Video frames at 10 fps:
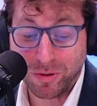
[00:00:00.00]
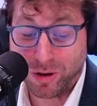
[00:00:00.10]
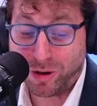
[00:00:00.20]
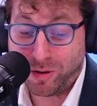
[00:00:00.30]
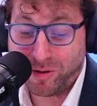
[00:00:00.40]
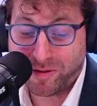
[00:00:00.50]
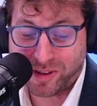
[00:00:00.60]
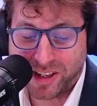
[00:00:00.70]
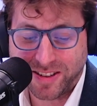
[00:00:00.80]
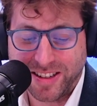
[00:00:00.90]

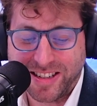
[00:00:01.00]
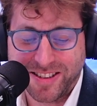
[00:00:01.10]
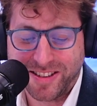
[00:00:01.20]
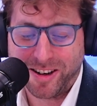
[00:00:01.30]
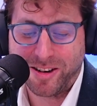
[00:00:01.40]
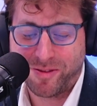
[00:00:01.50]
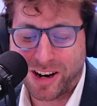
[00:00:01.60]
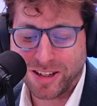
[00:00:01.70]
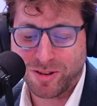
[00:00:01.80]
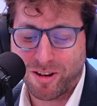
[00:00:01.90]
universally designed
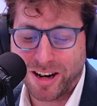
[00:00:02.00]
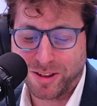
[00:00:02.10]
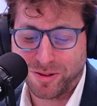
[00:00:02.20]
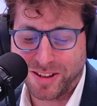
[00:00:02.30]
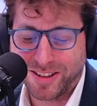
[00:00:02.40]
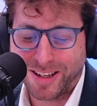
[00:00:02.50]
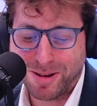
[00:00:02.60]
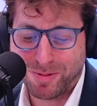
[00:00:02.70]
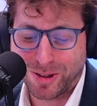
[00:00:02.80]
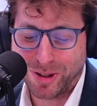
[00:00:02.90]
fashion range for
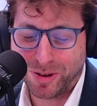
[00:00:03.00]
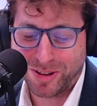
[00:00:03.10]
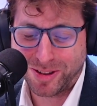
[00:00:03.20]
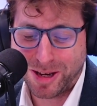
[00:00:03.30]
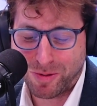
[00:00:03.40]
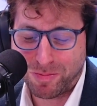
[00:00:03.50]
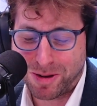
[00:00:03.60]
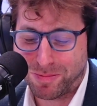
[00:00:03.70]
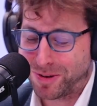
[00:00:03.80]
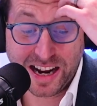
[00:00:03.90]
disabled and non-disabled
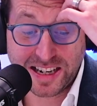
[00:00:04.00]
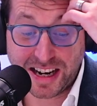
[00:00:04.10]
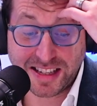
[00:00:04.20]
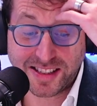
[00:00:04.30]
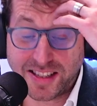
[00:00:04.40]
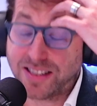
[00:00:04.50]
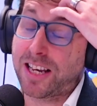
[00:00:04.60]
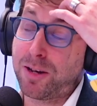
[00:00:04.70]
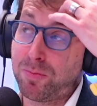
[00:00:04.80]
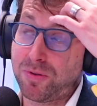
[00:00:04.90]
people. And is
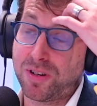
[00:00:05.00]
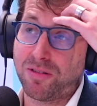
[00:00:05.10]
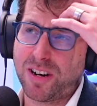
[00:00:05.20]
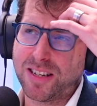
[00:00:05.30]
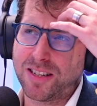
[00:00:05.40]
disabled the correct